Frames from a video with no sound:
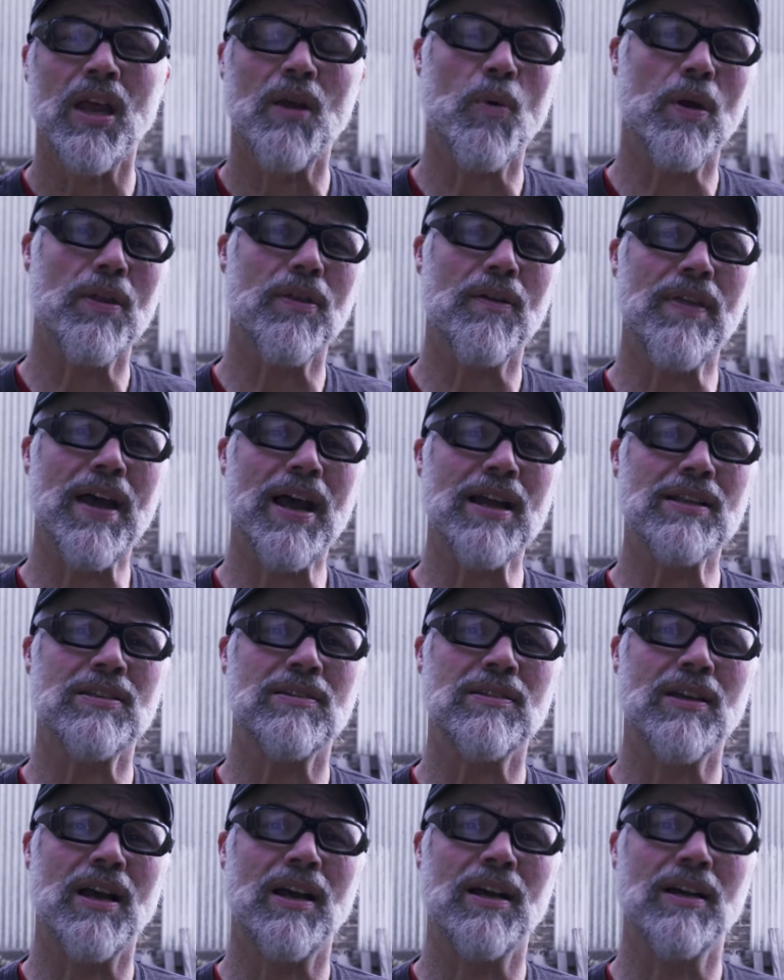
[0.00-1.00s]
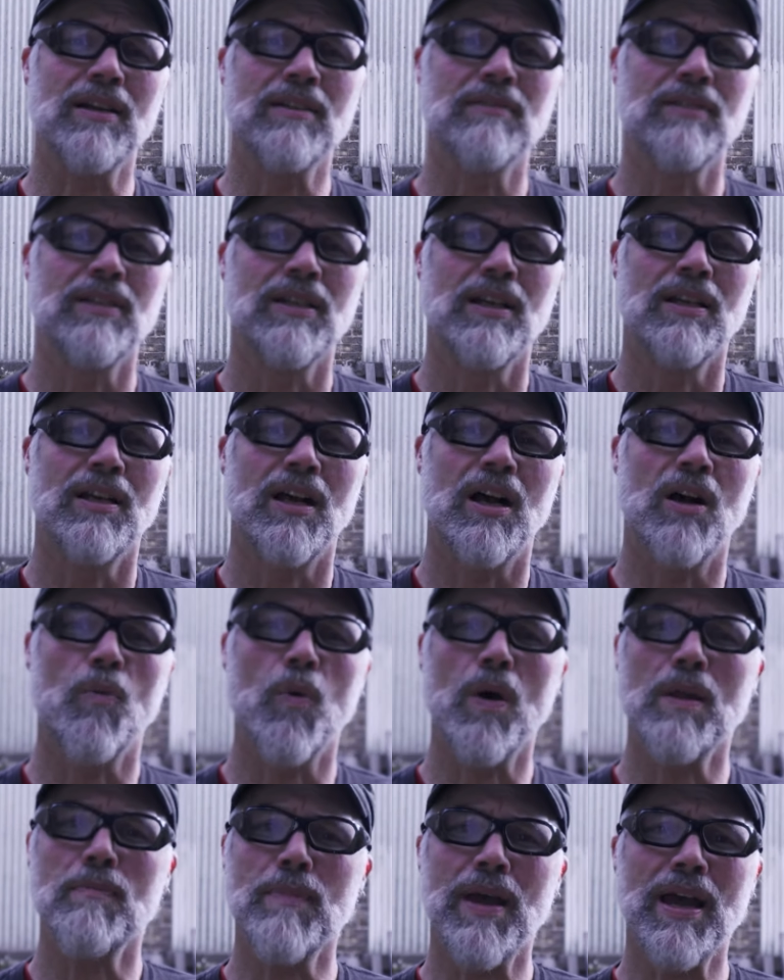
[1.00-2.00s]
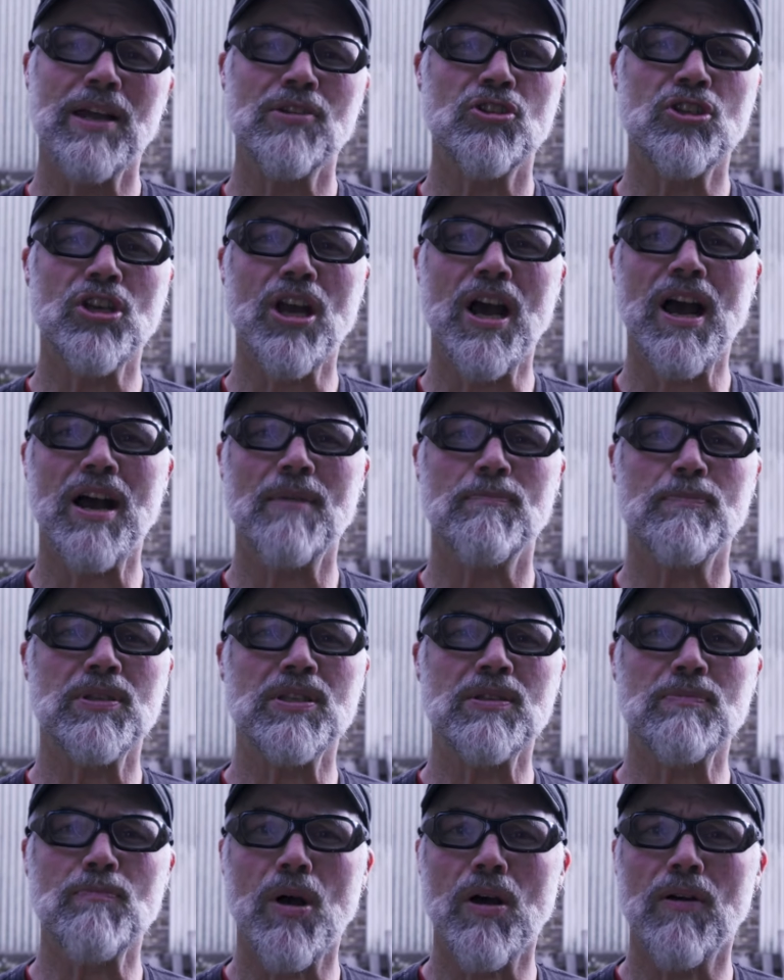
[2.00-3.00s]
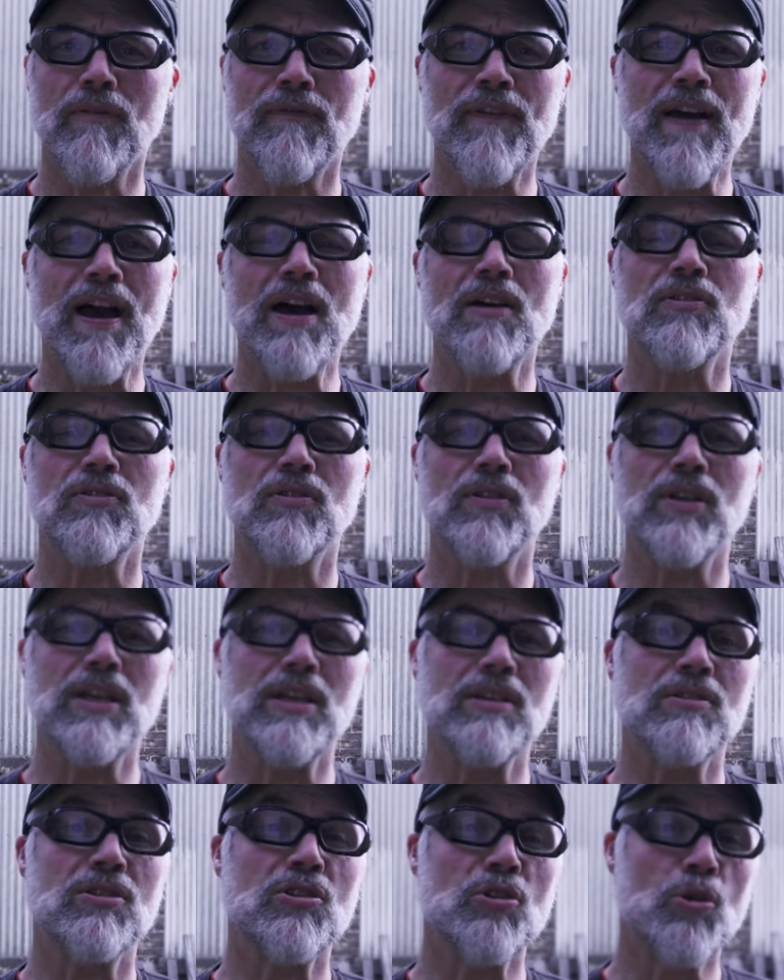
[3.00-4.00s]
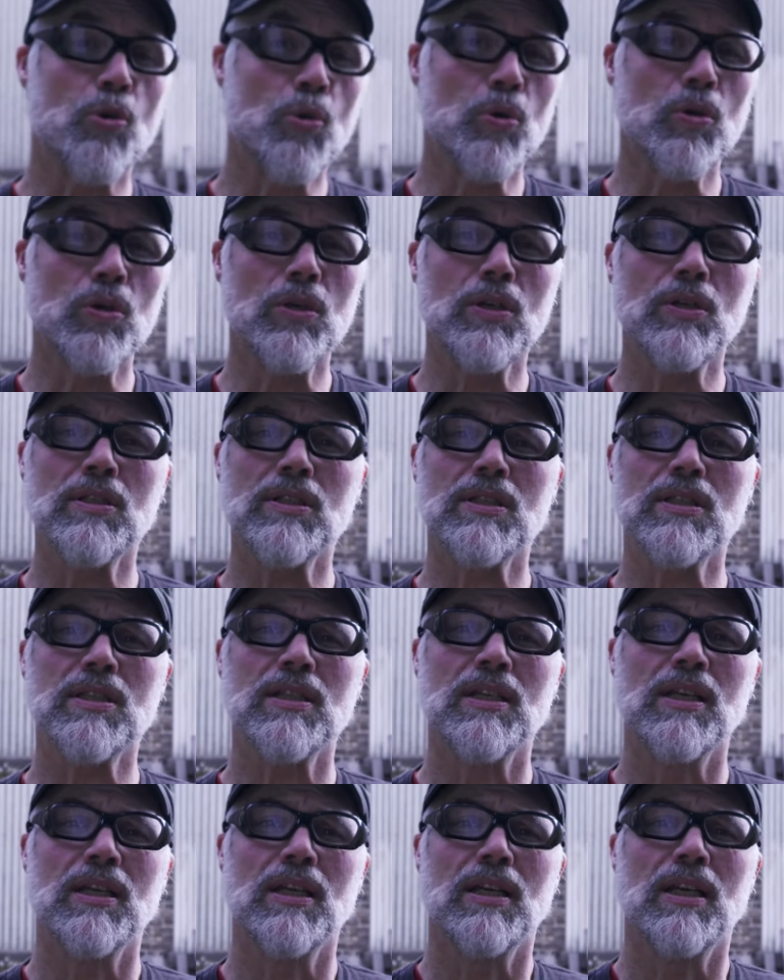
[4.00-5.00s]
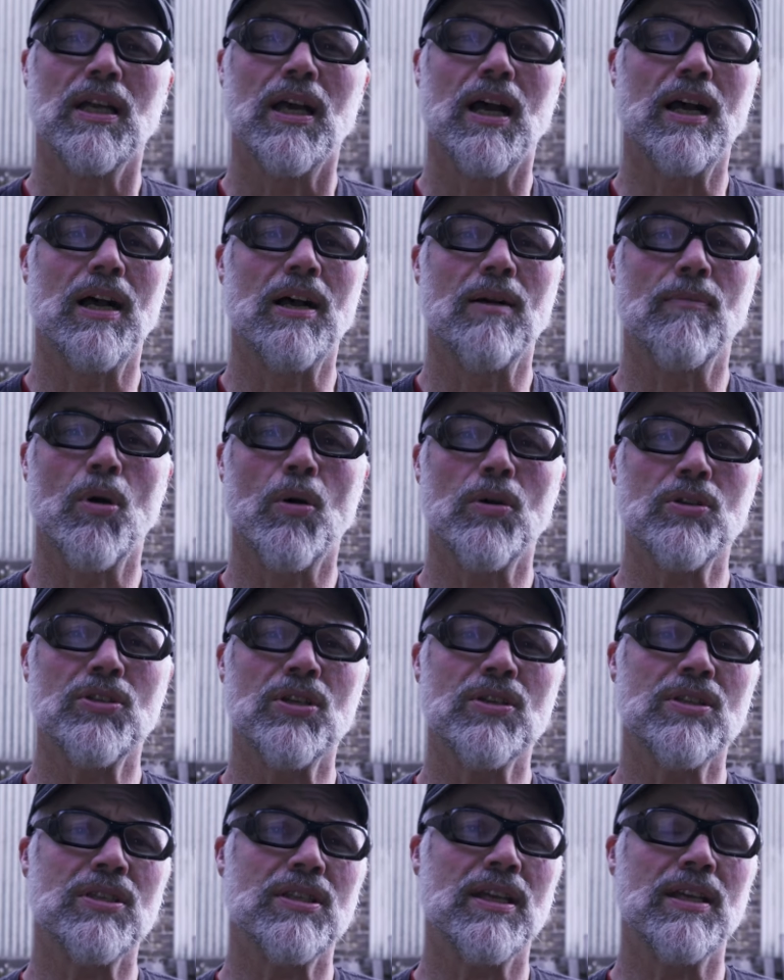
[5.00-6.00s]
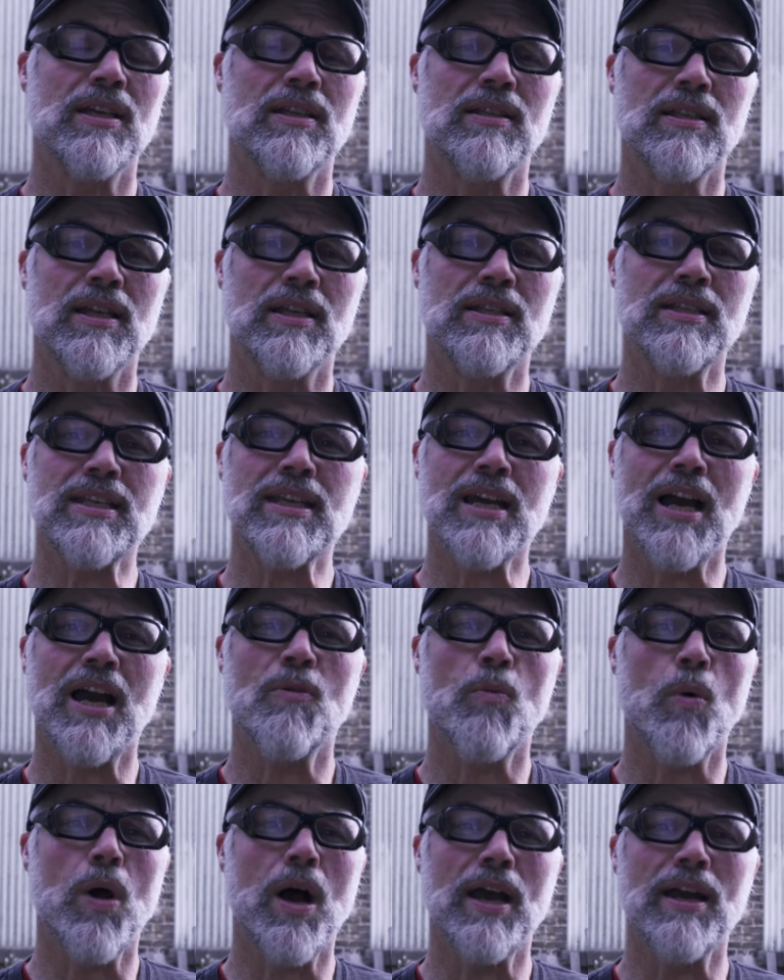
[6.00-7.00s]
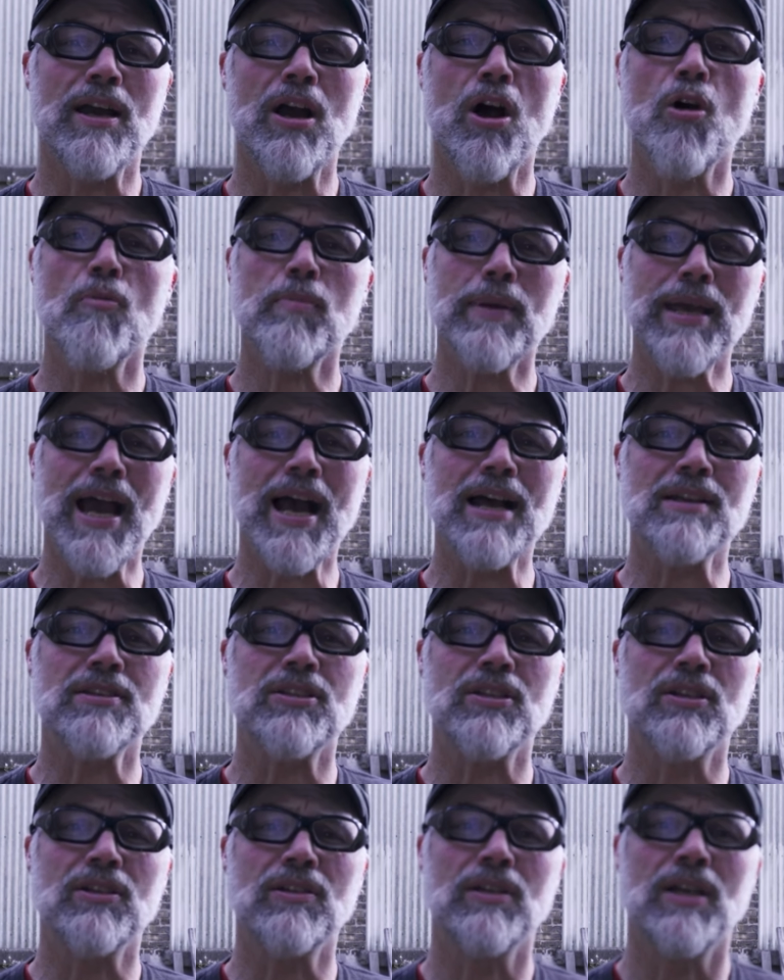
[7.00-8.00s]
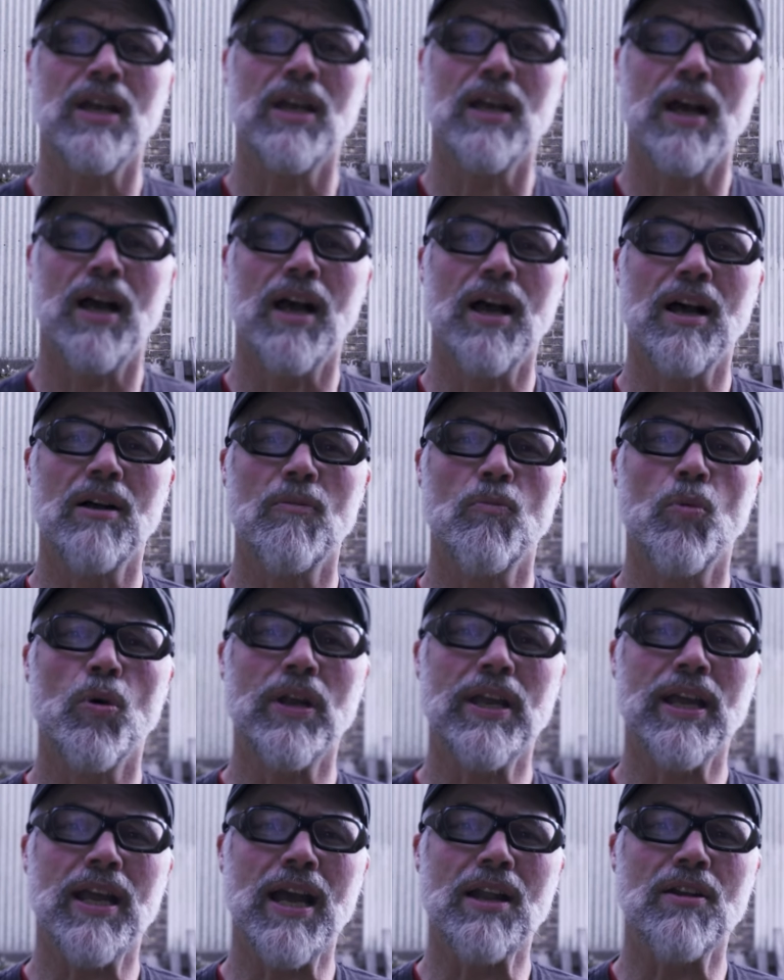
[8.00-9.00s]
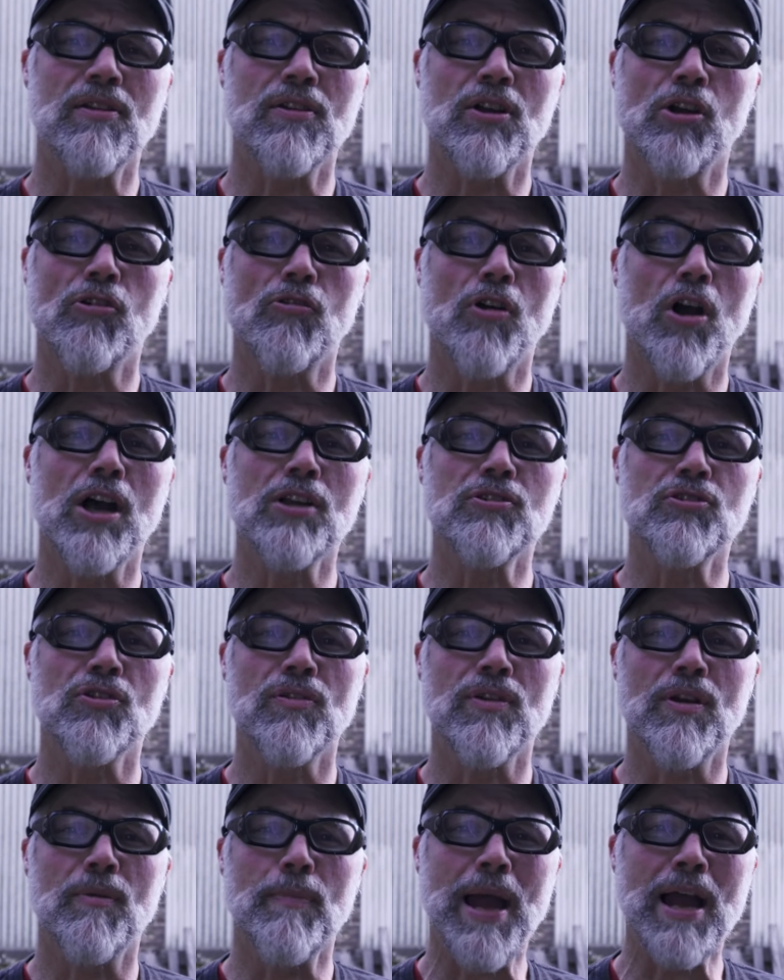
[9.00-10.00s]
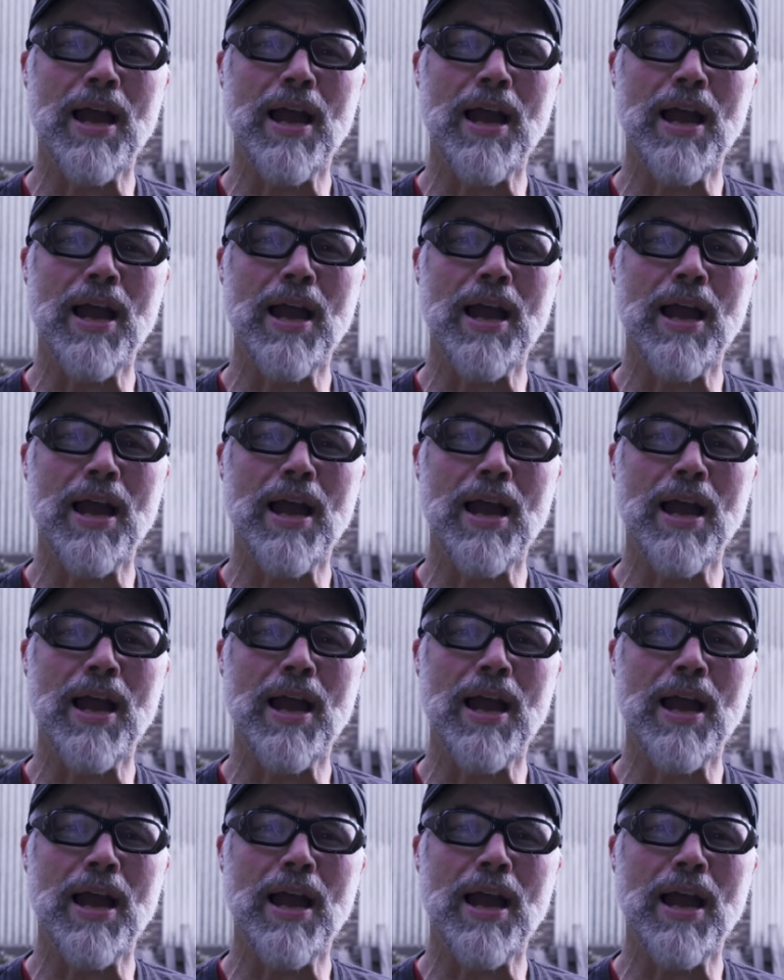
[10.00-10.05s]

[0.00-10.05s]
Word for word: And whether that's a one-man shop, small foundry, schools, or just the DIY home caster working out of their garage or their